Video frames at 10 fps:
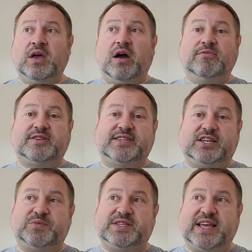and was
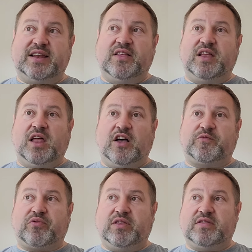6% at the last
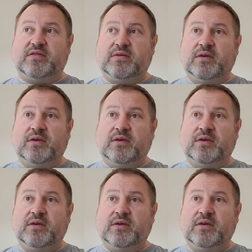print.